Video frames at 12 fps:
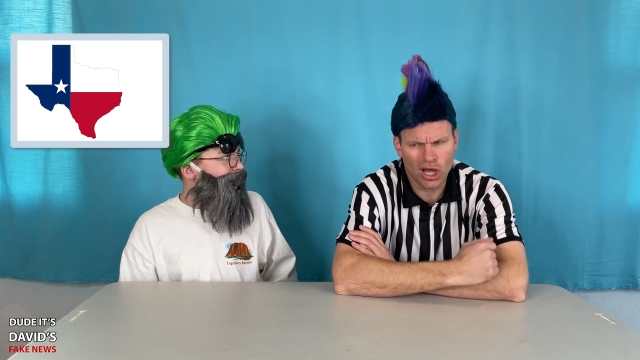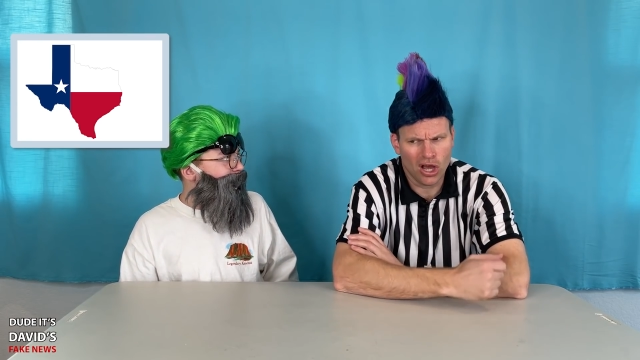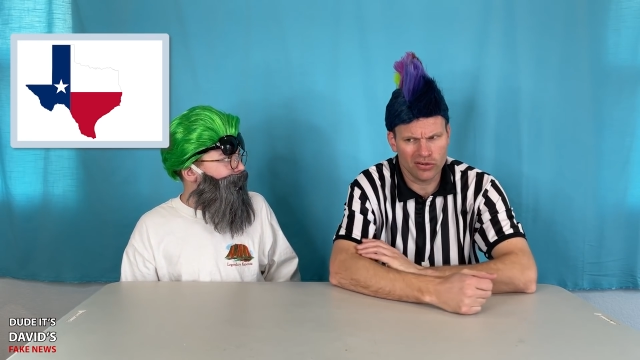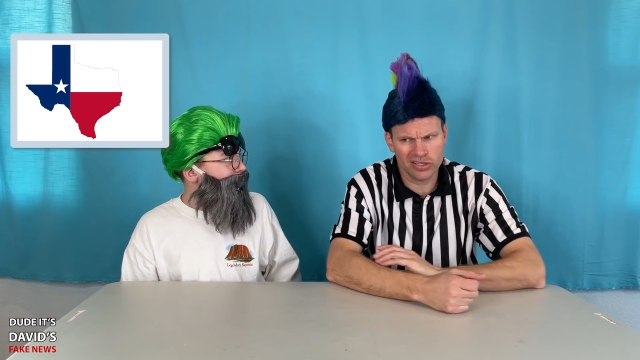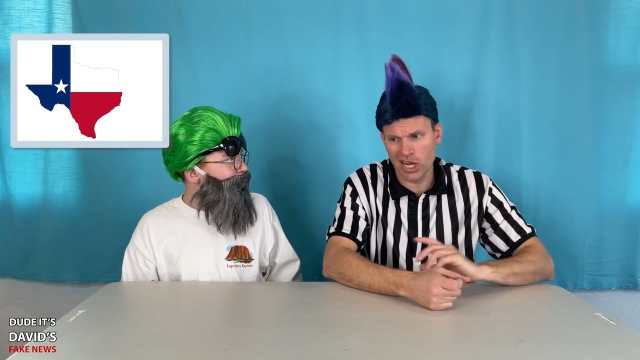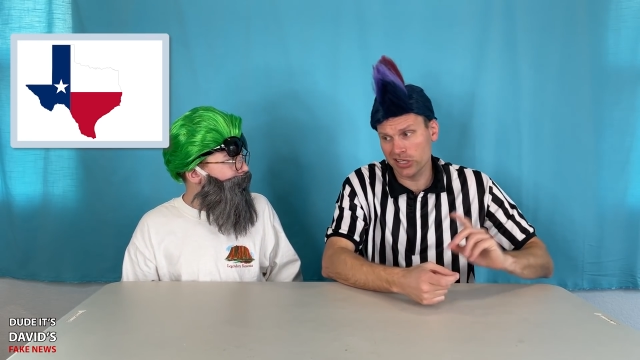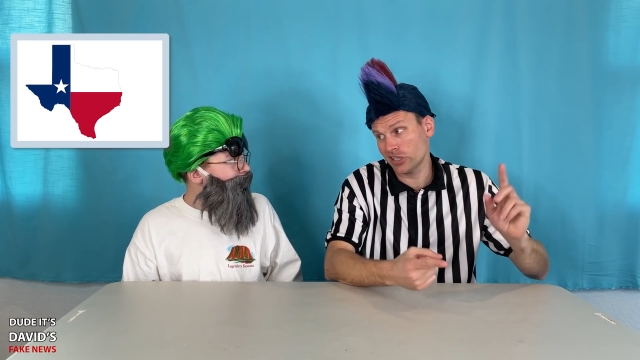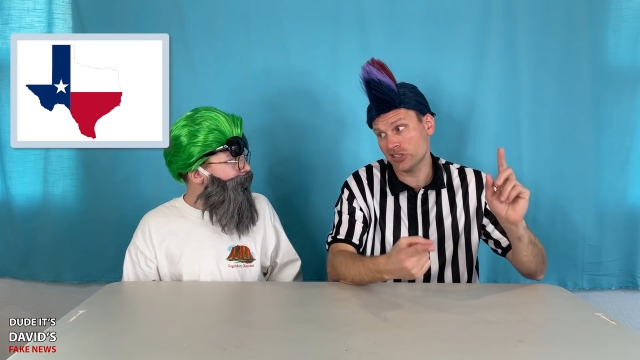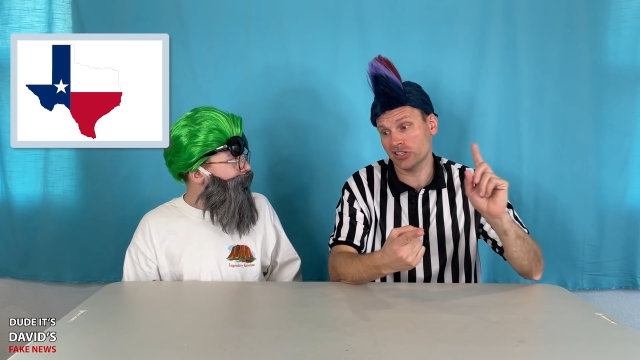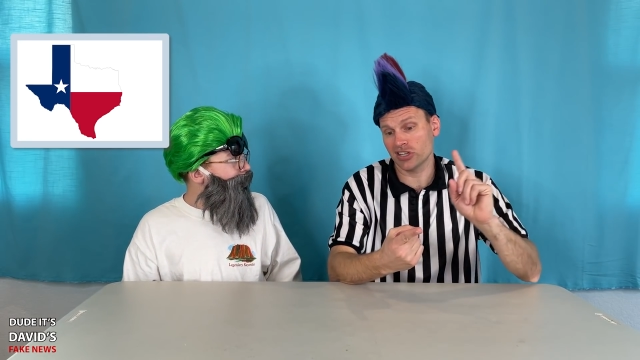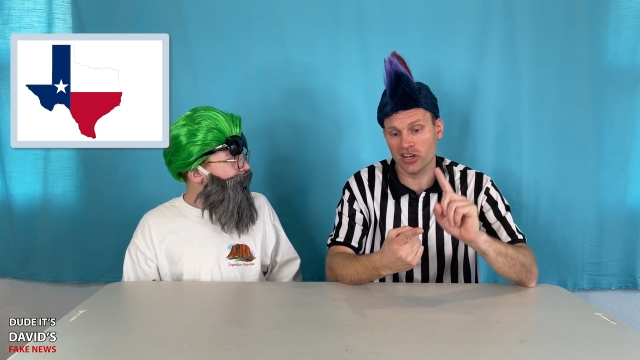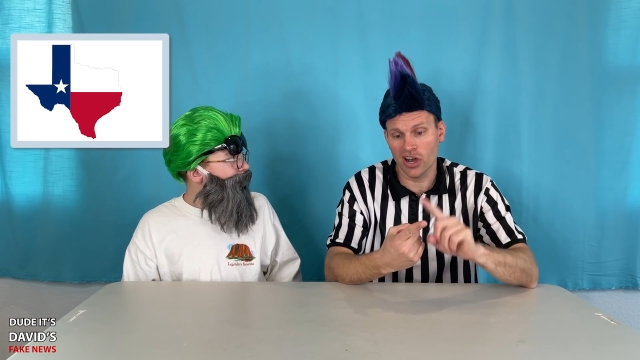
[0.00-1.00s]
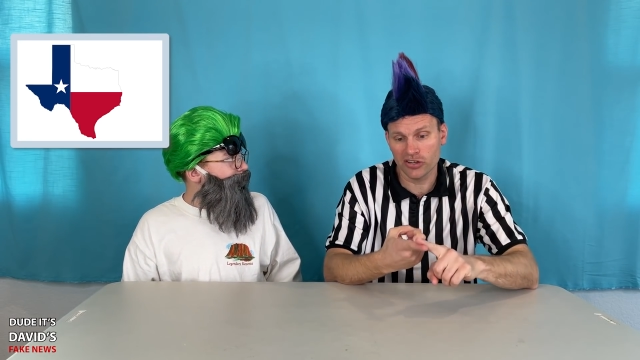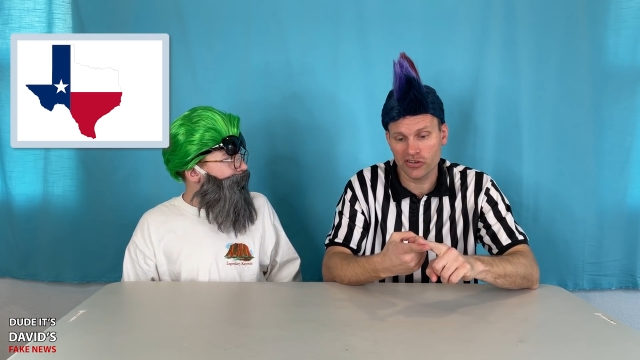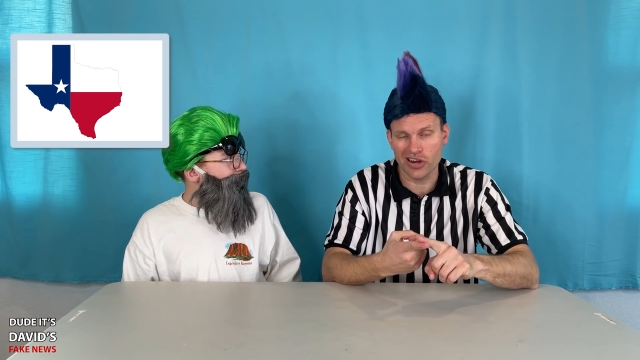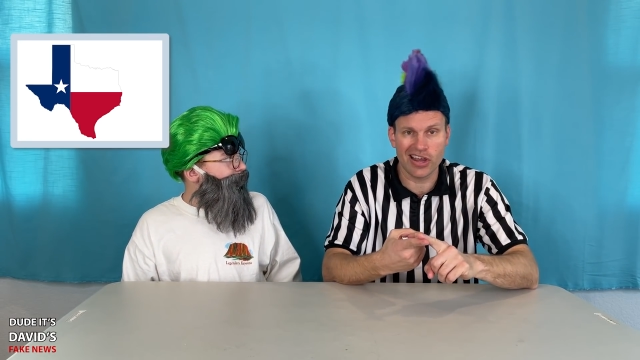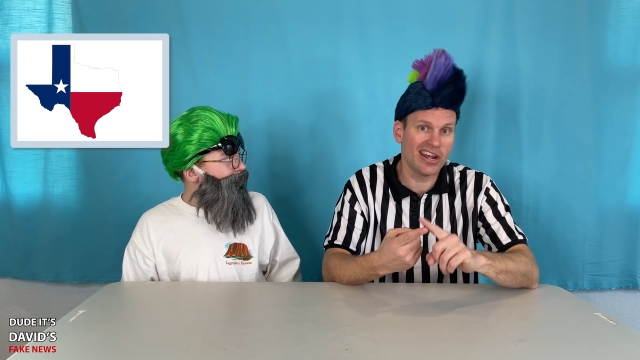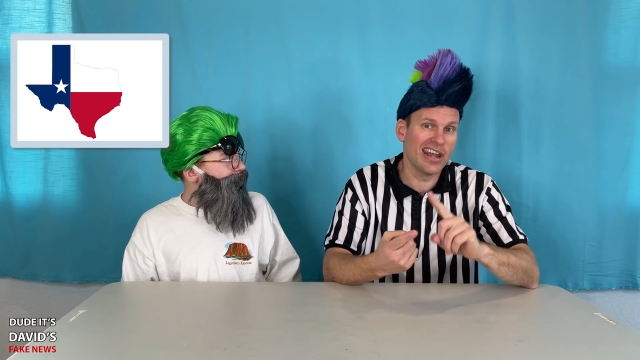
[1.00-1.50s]
No, Texas is a
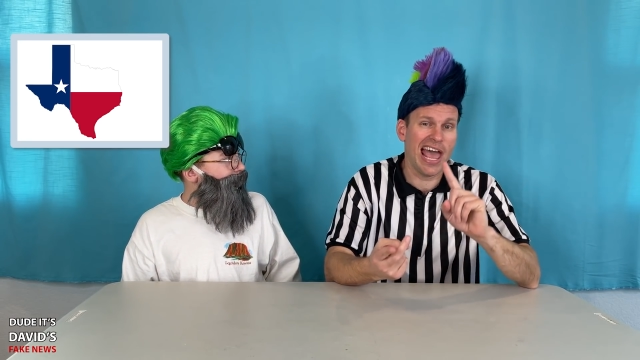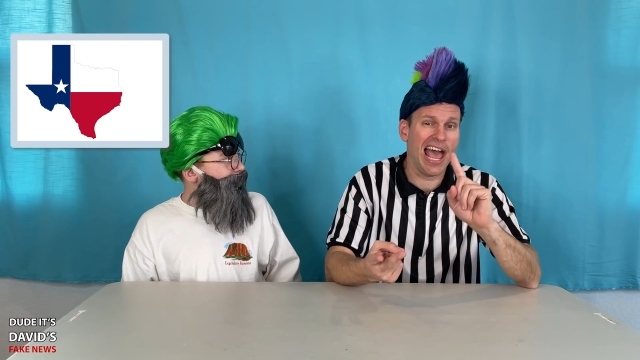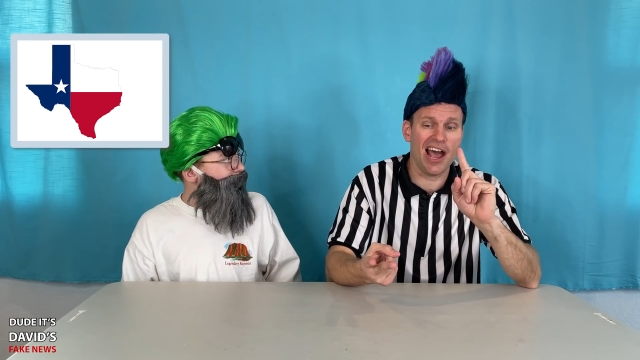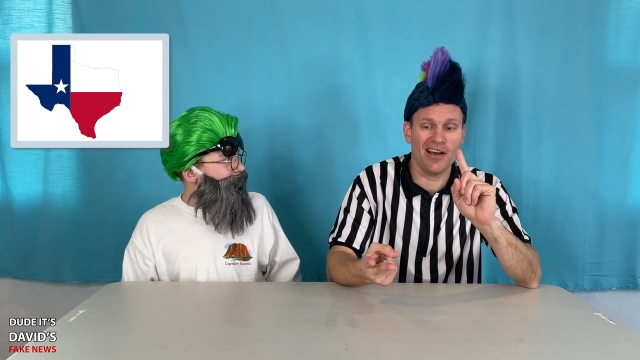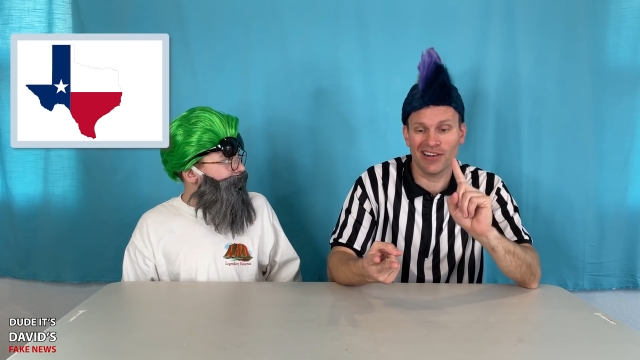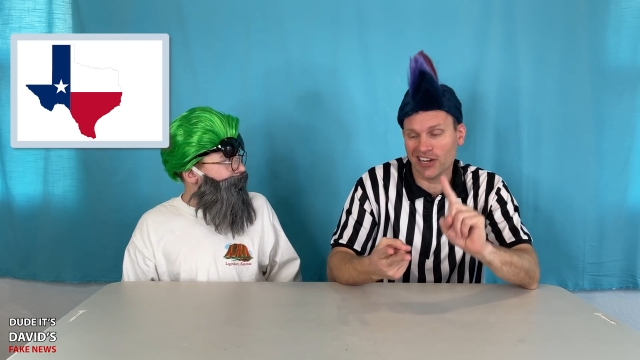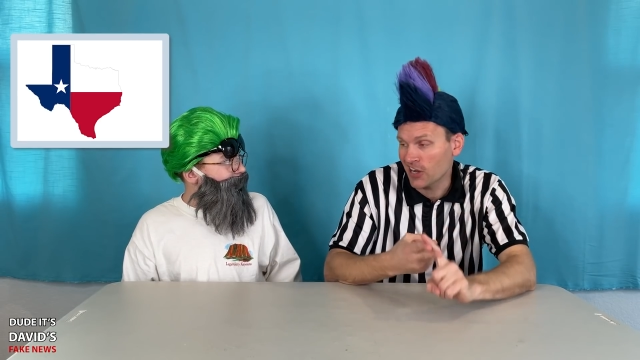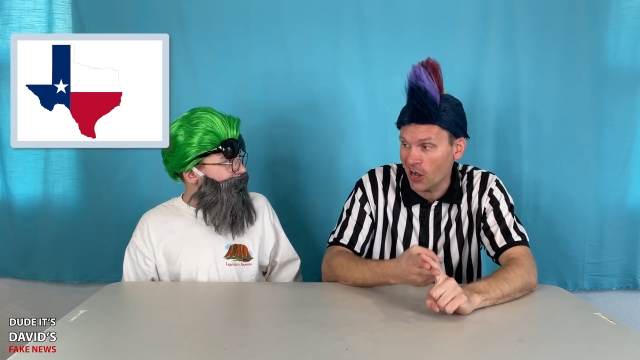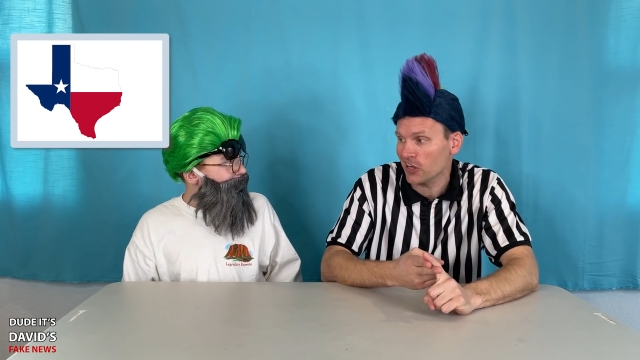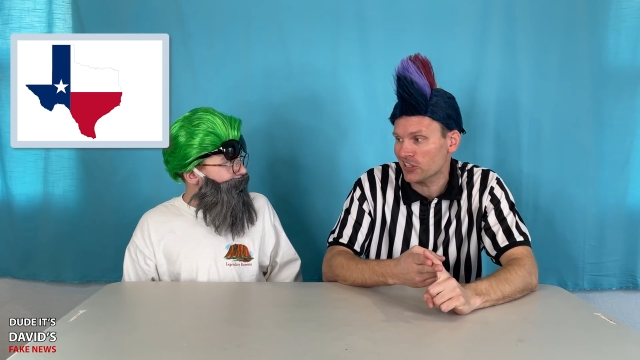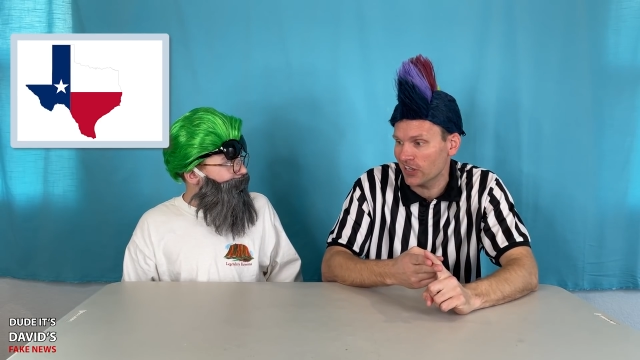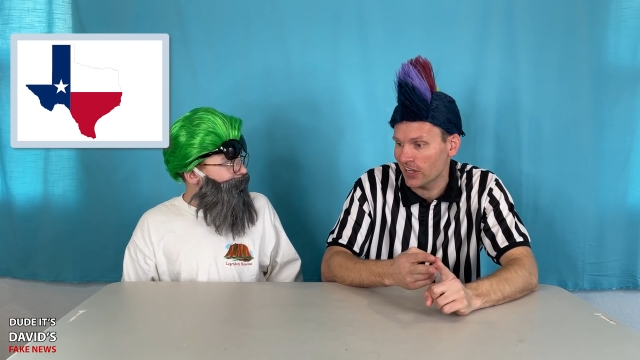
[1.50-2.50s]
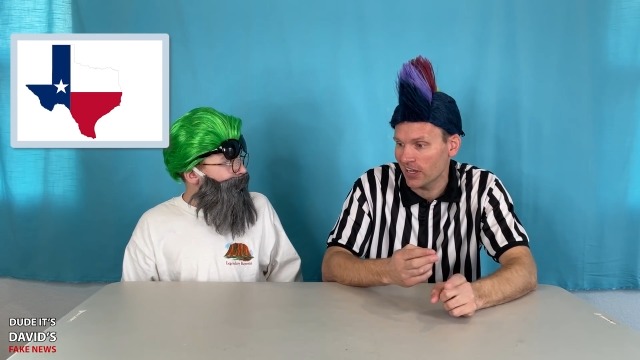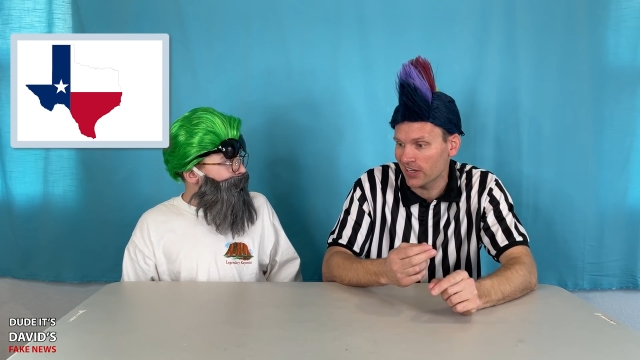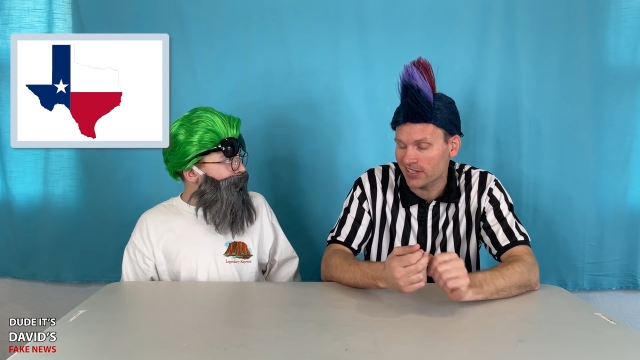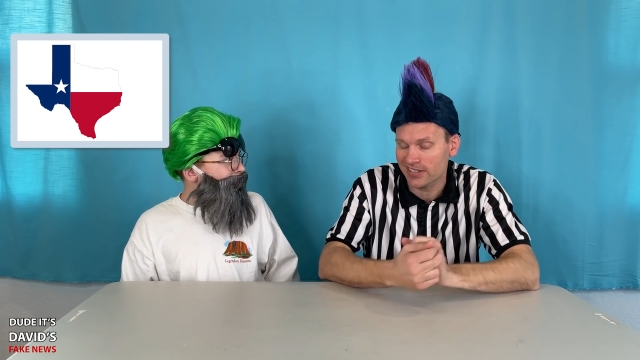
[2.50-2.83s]
country and now a continent.